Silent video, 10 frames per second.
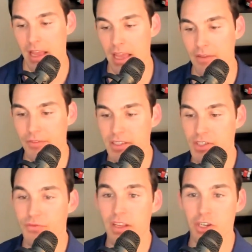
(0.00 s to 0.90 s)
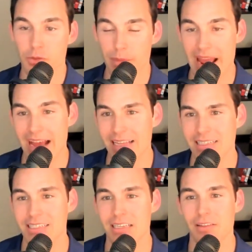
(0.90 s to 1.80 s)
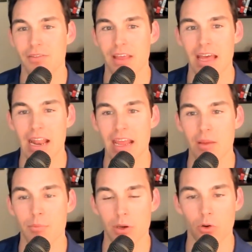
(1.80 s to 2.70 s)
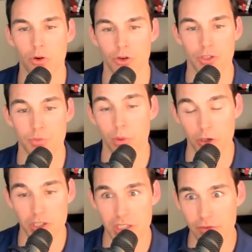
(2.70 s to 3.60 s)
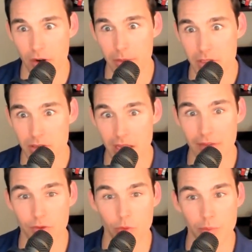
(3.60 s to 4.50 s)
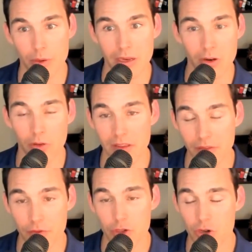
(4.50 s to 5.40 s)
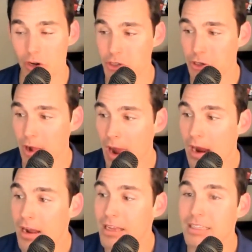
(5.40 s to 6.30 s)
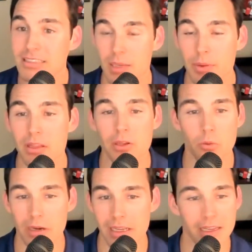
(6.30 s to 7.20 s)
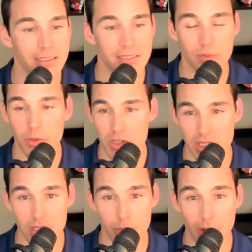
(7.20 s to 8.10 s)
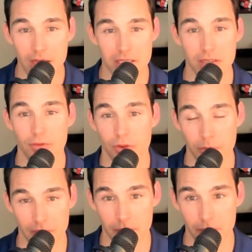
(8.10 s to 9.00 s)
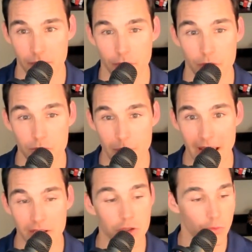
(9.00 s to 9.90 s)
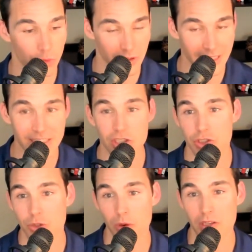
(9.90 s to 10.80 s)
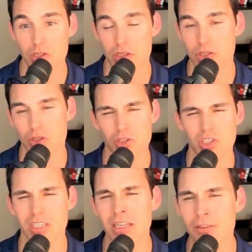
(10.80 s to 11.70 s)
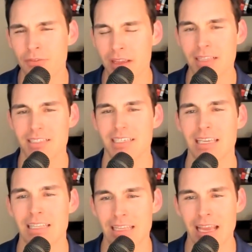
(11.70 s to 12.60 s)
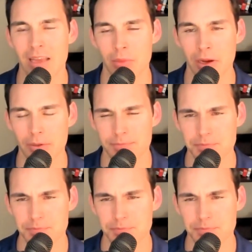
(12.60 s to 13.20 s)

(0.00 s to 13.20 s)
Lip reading: If it's finished pads that a builder is purchasing from us after we put in all the infrastructure, typically we're getting a 10% deposit from them for those pads released to us. So there's significant skin in the game here.